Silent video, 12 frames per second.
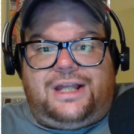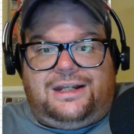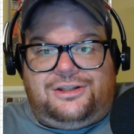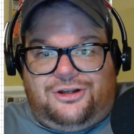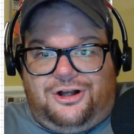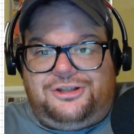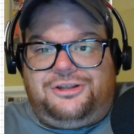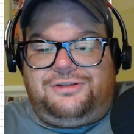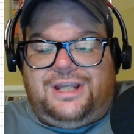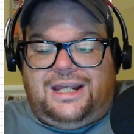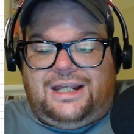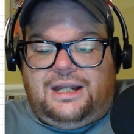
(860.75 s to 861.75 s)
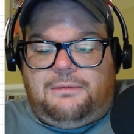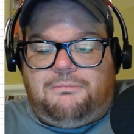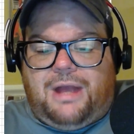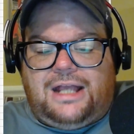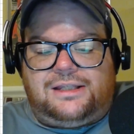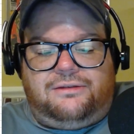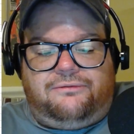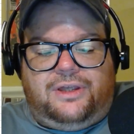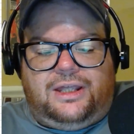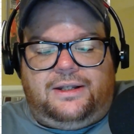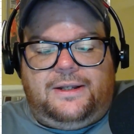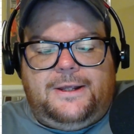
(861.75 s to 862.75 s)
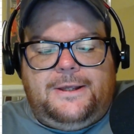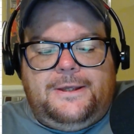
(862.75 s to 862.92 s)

That has also taken a massive hit.